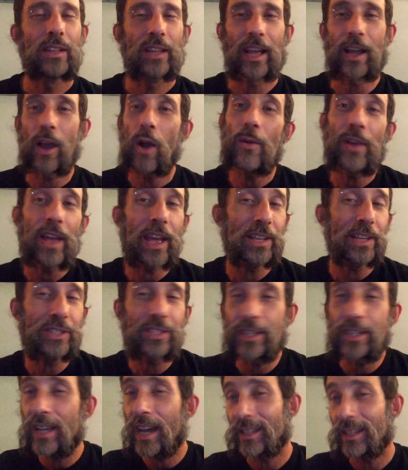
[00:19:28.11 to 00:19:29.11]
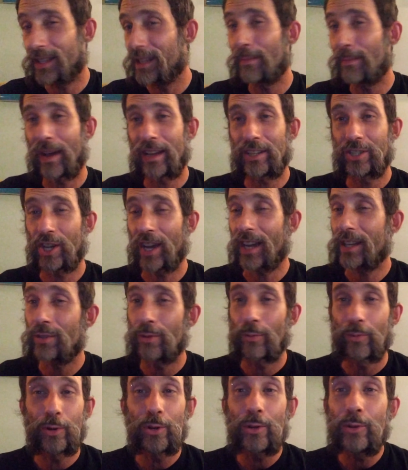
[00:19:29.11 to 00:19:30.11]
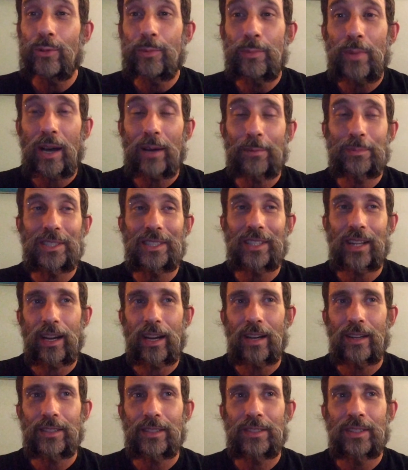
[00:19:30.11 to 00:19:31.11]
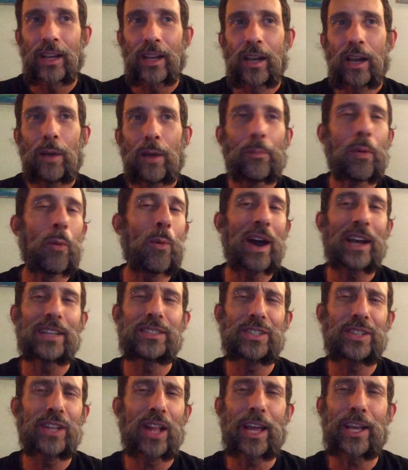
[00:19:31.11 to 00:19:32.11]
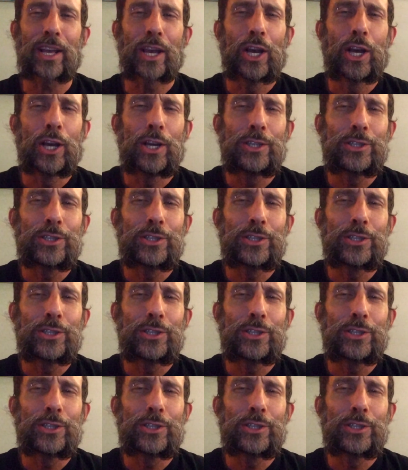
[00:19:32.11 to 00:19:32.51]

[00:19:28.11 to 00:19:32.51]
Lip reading: like, okay, yes, he might check the room upstairs, but why is he like